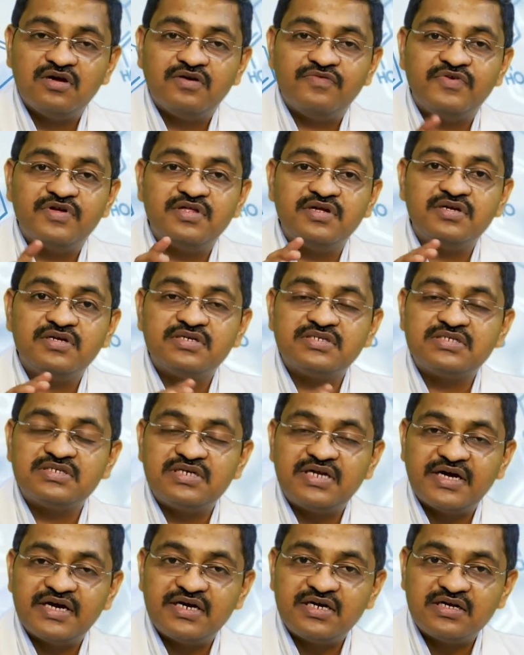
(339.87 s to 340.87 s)
whether his
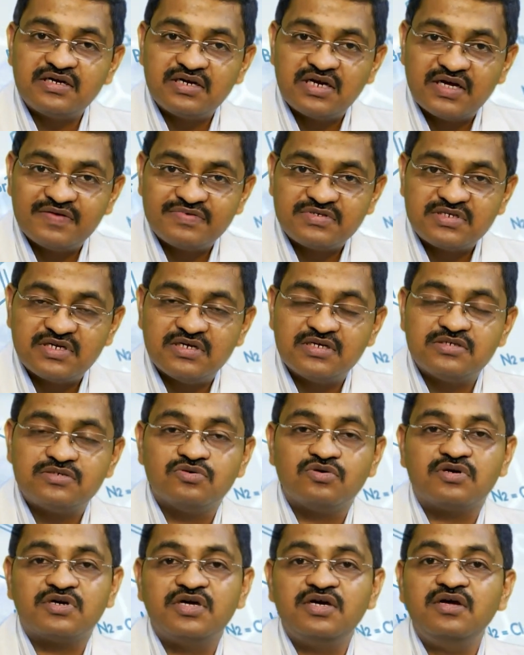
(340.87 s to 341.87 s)
diet and lifestyle is
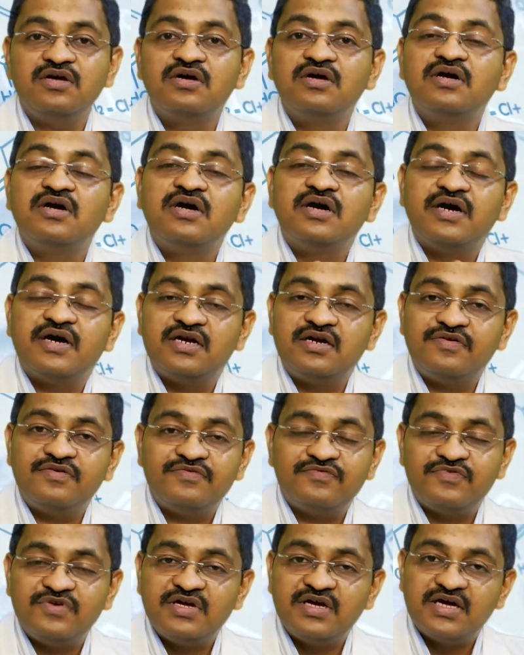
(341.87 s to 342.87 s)
okay, and
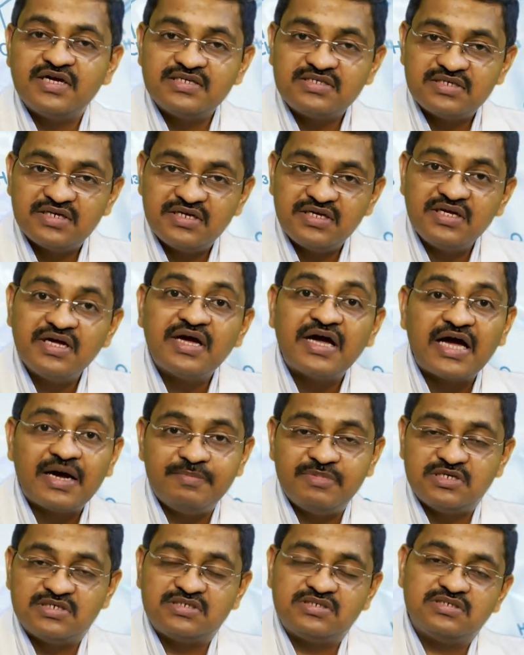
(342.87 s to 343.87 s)
we has any
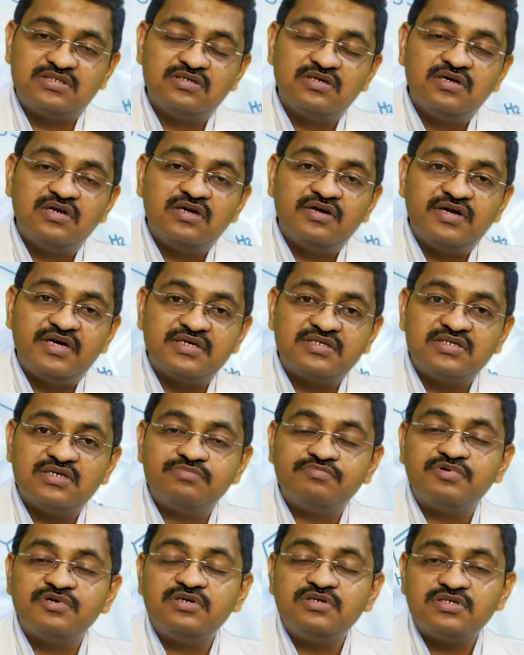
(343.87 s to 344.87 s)
habits.
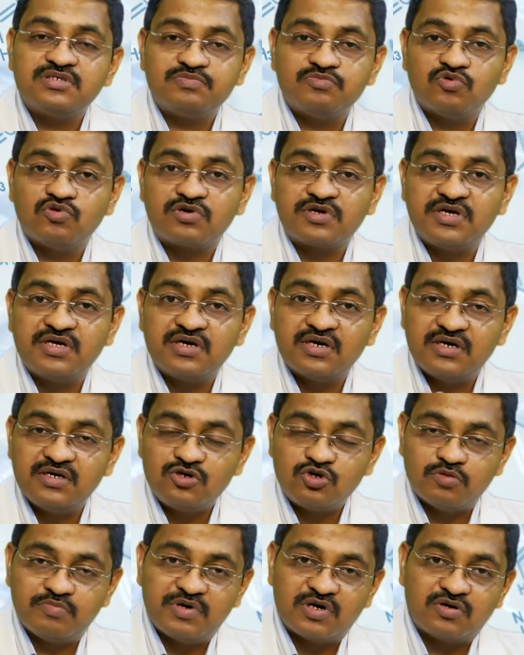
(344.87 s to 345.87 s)
Example, smoking and
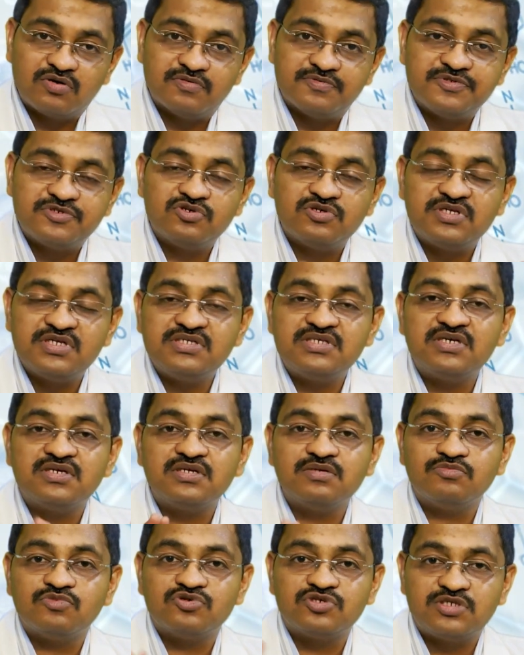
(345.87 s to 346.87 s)
tobacco. So these are
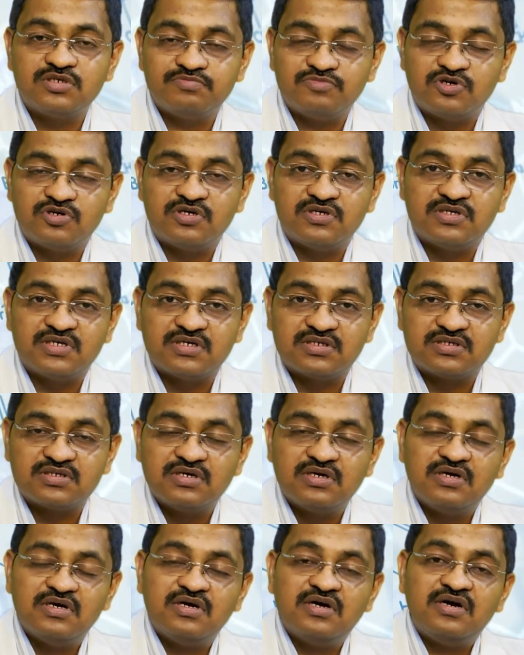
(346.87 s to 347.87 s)
the most important things.
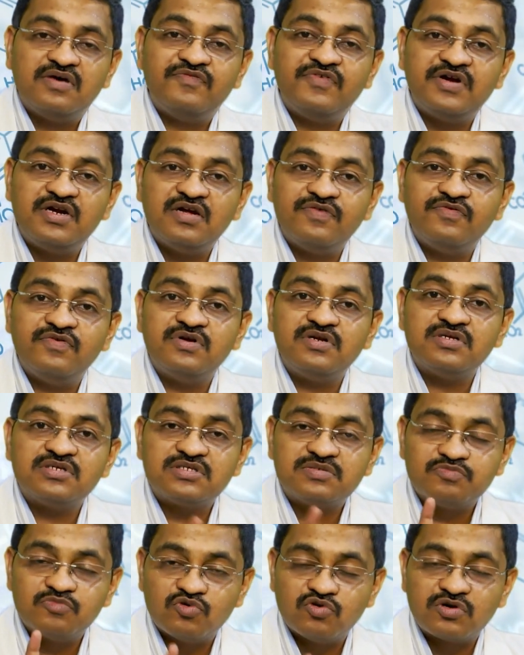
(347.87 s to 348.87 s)
Whenever
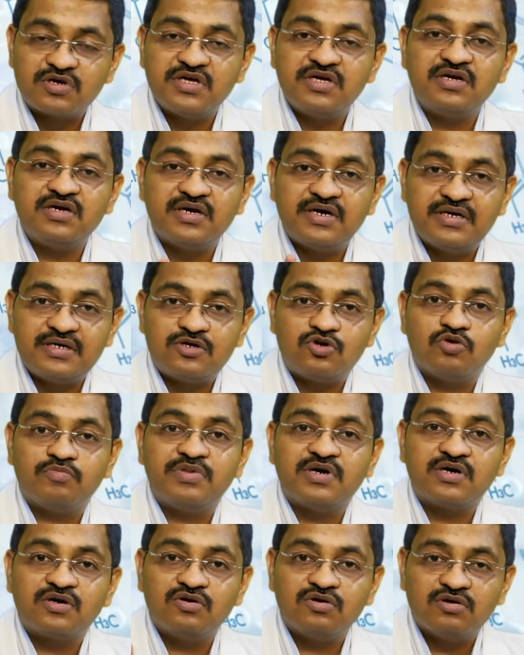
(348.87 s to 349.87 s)
smoking and
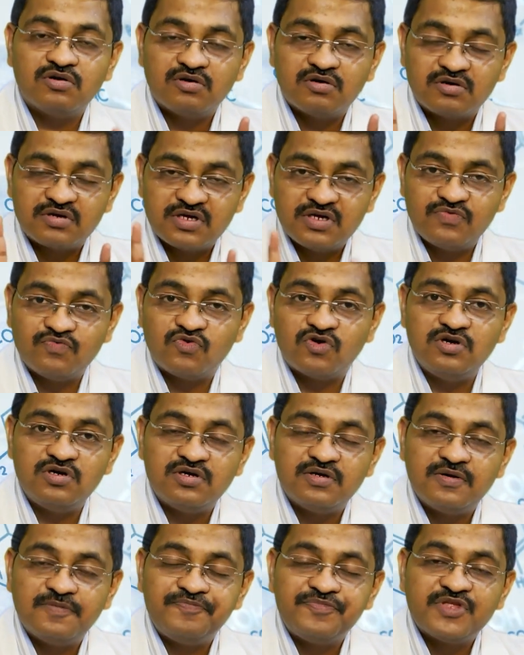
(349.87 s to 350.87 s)
tobacco are involved,
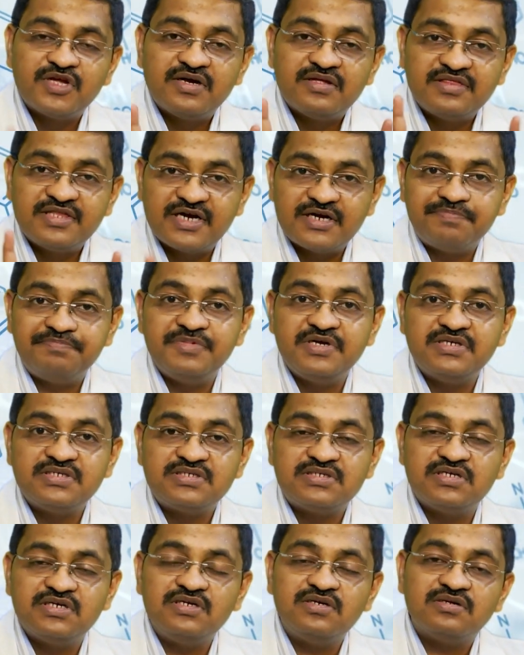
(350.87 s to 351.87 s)
that means
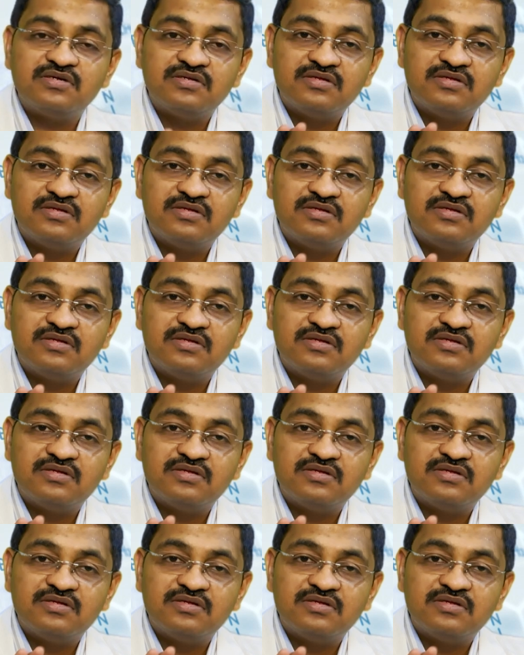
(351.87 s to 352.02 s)
that